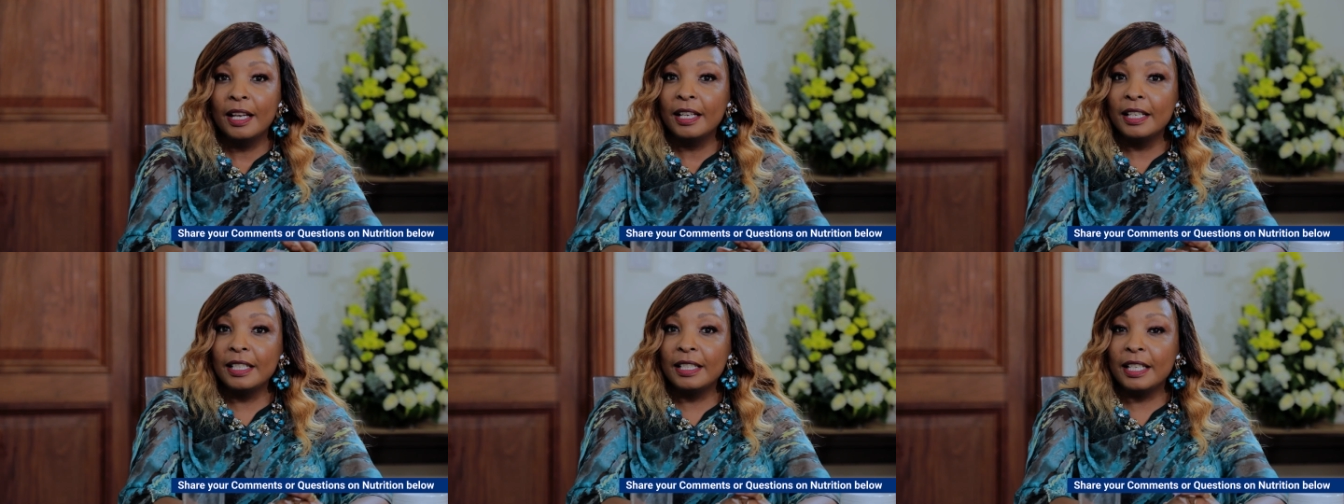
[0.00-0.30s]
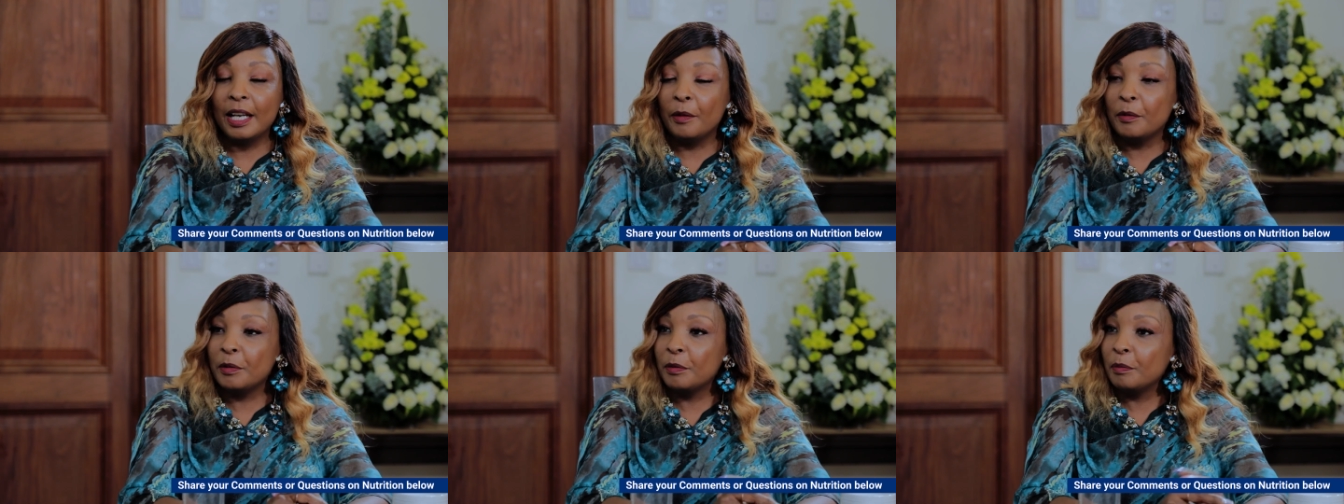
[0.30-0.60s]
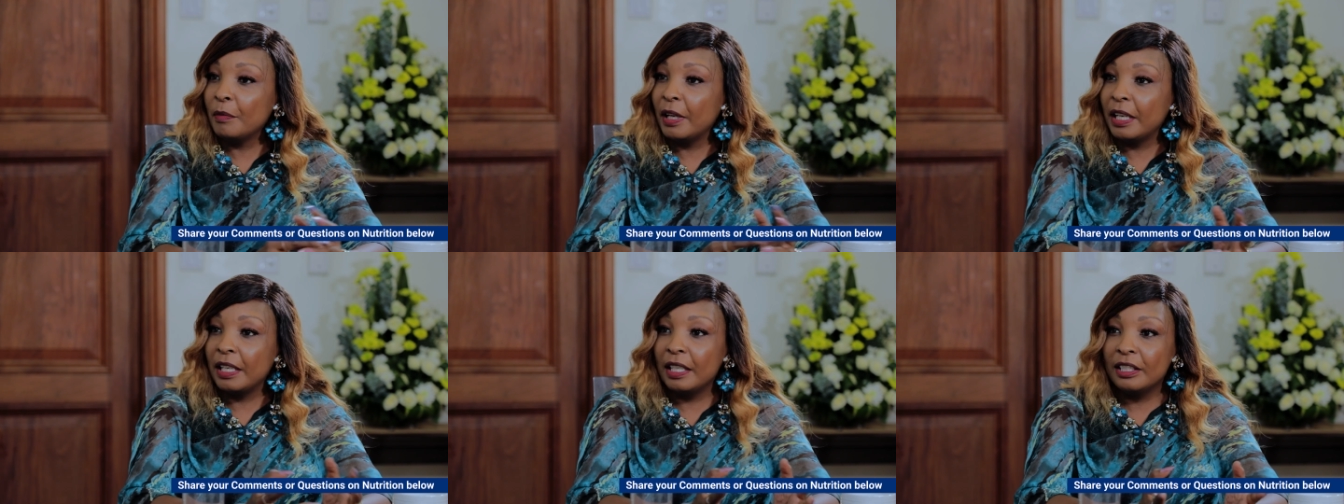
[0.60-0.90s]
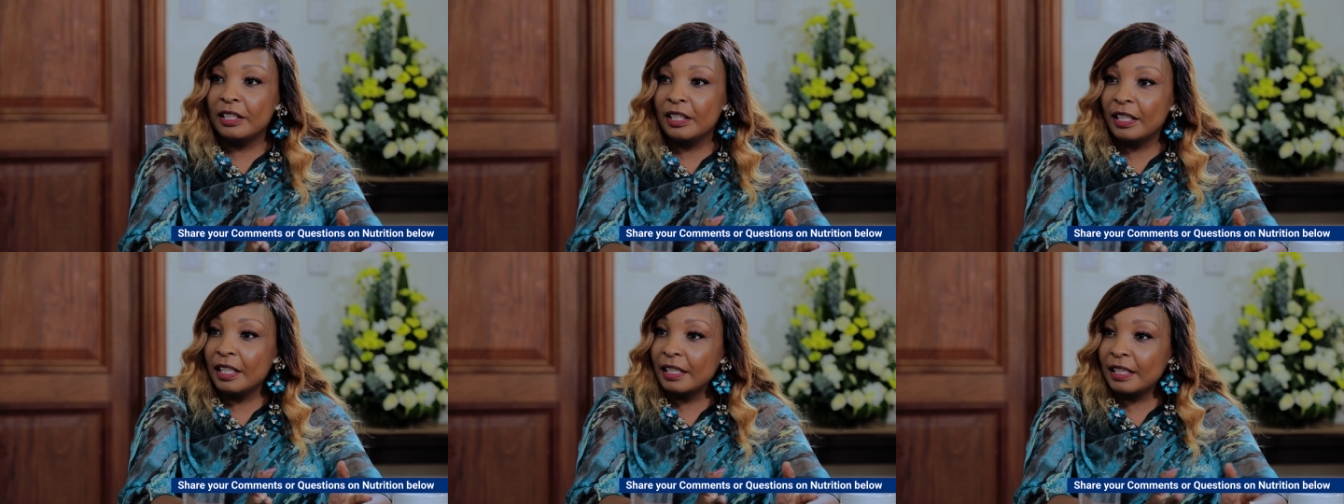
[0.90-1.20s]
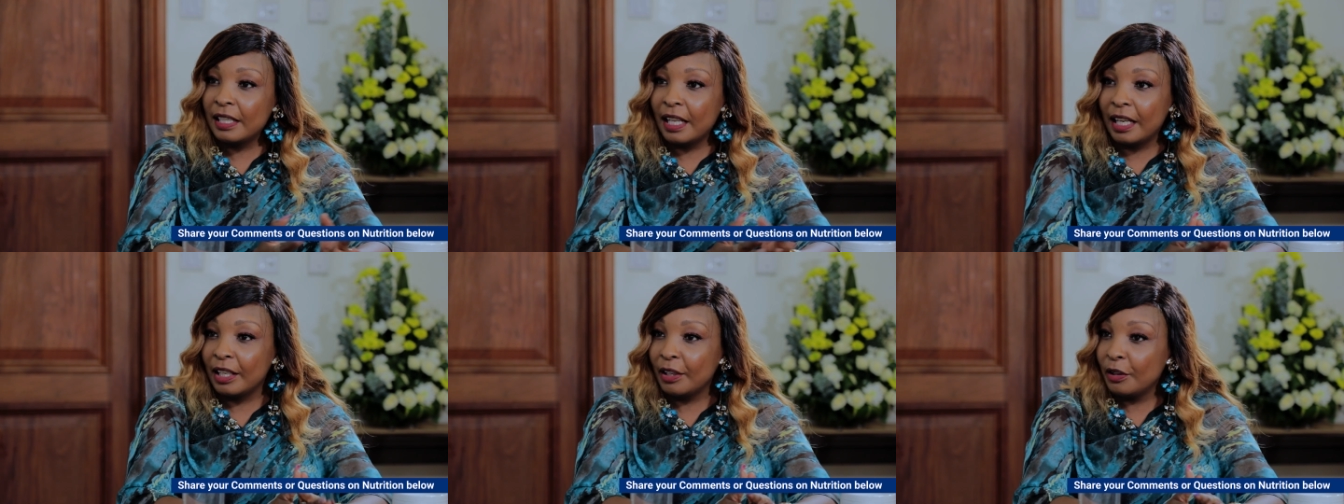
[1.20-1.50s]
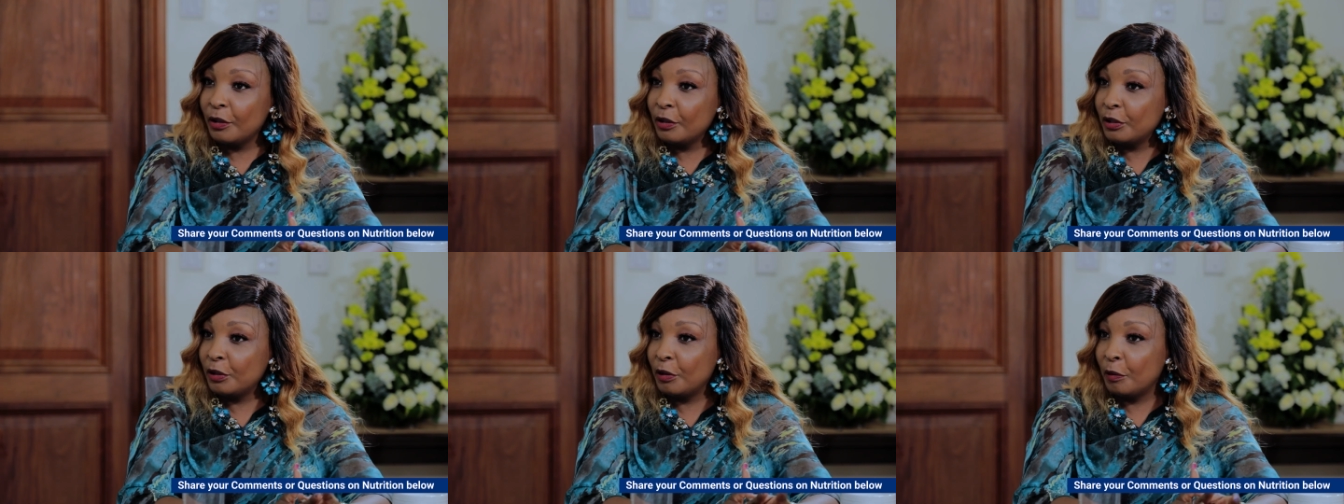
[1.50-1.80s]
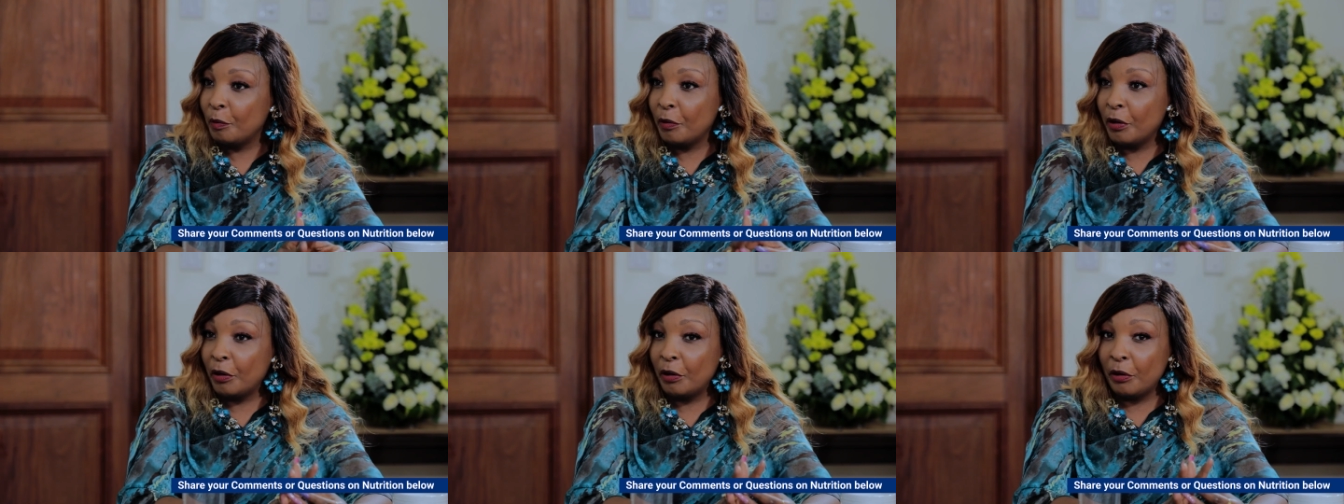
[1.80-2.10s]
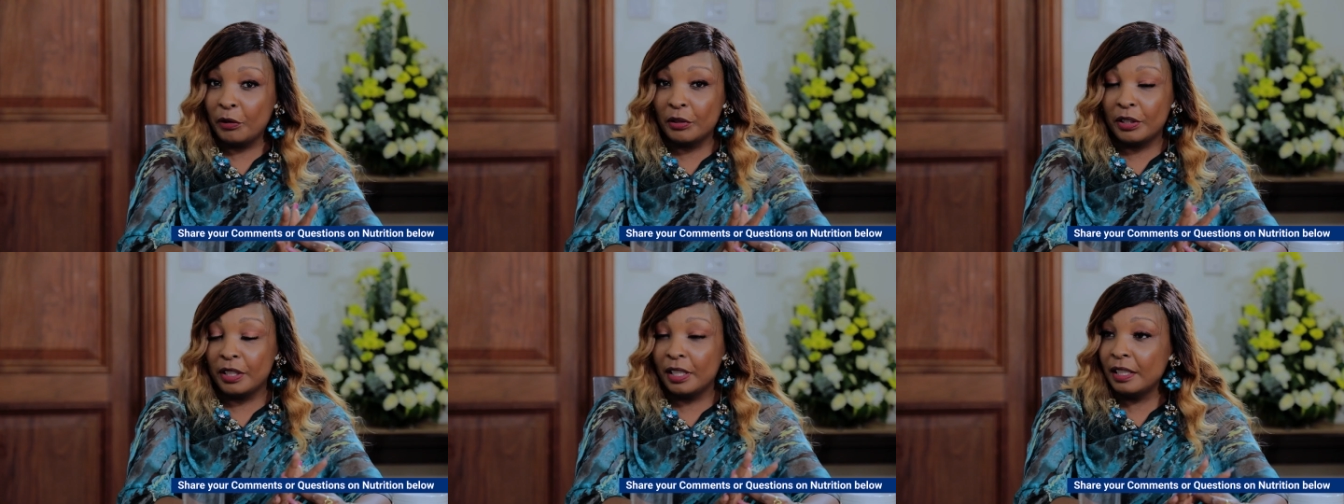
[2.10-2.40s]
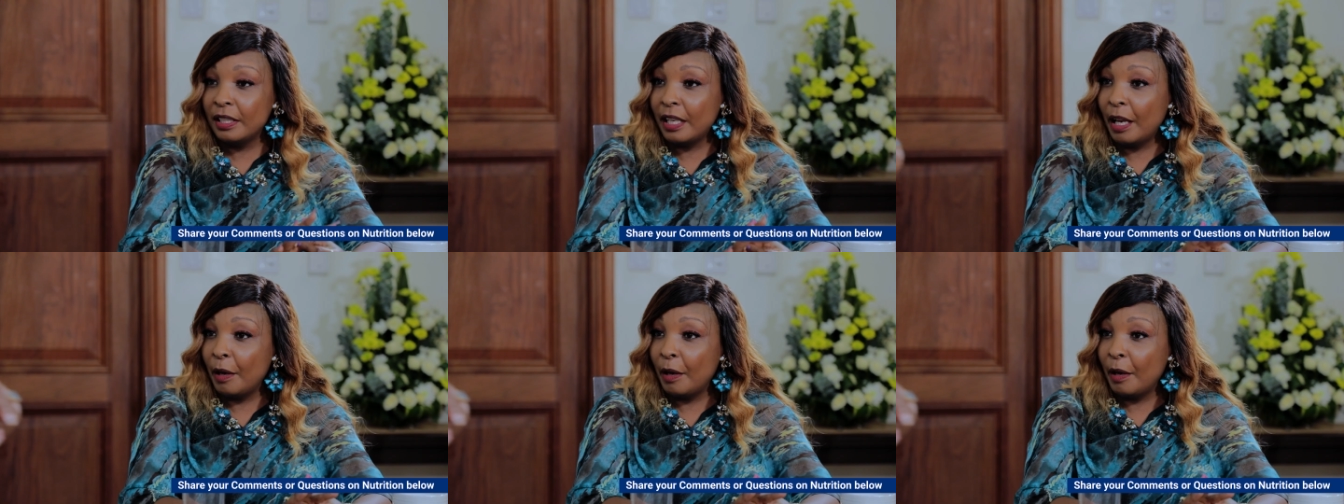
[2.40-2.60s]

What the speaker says: It helps manage things like osteoporosis,